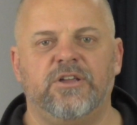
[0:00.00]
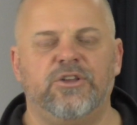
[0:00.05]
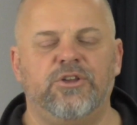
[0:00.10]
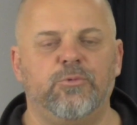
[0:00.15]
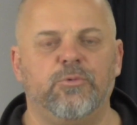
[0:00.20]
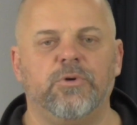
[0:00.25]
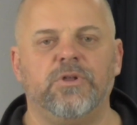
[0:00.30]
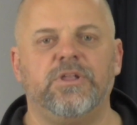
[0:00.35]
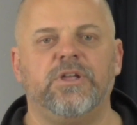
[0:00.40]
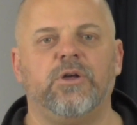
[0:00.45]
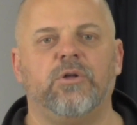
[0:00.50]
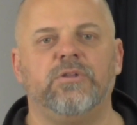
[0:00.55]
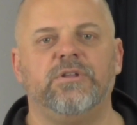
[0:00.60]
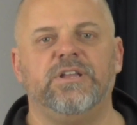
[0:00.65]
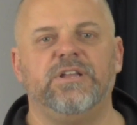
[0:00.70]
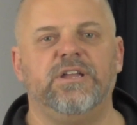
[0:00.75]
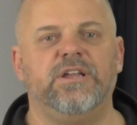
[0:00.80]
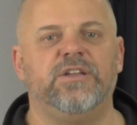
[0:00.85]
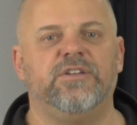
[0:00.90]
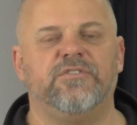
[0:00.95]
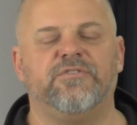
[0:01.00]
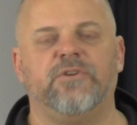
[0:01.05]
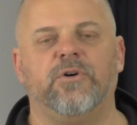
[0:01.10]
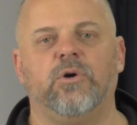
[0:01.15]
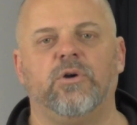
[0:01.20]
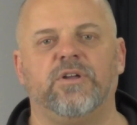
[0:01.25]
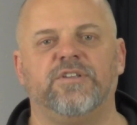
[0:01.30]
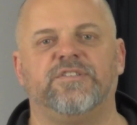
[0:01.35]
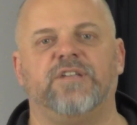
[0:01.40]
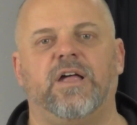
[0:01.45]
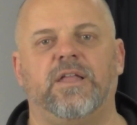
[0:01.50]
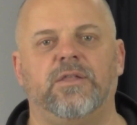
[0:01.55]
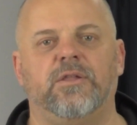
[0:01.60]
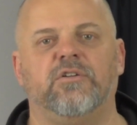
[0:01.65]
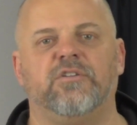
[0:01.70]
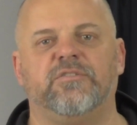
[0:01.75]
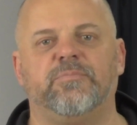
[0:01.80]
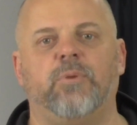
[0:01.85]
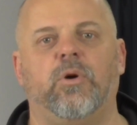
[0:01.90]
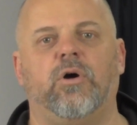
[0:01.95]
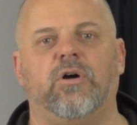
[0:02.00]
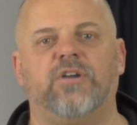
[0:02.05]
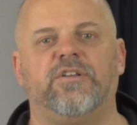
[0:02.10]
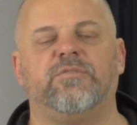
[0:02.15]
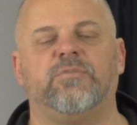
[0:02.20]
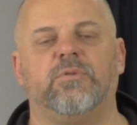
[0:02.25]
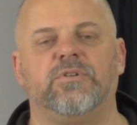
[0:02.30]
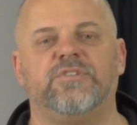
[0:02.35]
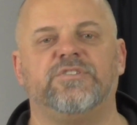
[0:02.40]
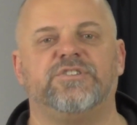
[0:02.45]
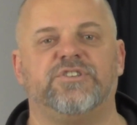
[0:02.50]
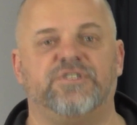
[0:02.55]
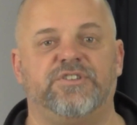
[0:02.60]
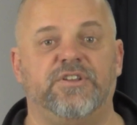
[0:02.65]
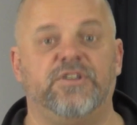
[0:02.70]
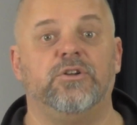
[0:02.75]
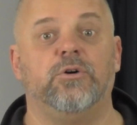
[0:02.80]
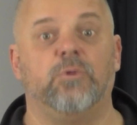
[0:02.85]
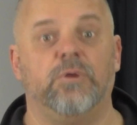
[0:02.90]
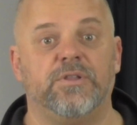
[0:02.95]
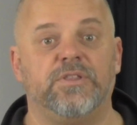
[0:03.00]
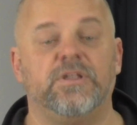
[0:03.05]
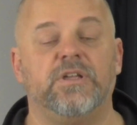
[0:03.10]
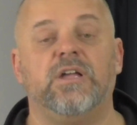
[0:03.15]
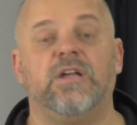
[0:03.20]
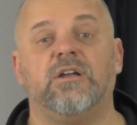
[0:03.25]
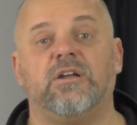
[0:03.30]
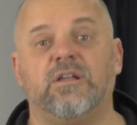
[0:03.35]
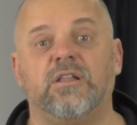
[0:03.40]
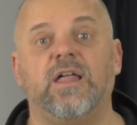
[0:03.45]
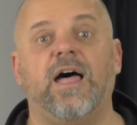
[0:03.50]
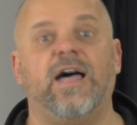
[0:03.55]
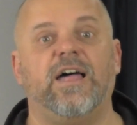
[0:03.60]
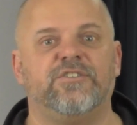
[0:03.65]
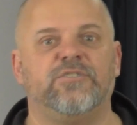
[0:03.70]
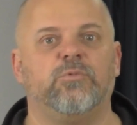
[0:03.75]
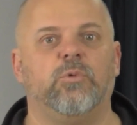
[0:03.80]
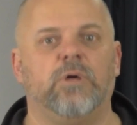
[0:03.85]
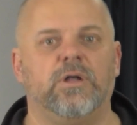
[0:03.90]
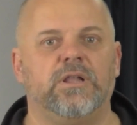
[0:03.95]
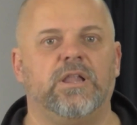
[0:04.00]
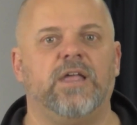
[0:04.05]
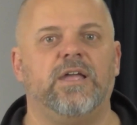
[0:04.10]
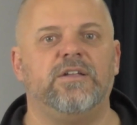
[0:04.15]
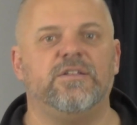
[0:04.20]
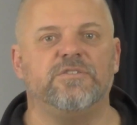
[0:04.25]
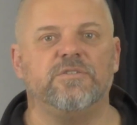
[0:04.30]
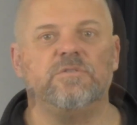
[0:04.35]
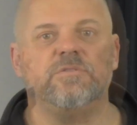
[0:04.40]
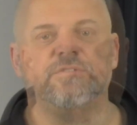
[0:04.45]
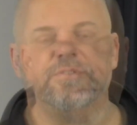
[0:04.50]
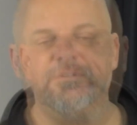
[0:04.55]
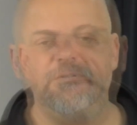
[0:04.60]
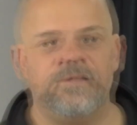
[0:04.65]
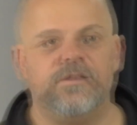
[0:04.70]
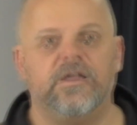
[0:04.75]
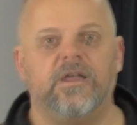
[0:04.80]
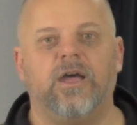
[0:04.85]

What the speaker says: You really only need to focus on those parts which deal with class 1 lasers.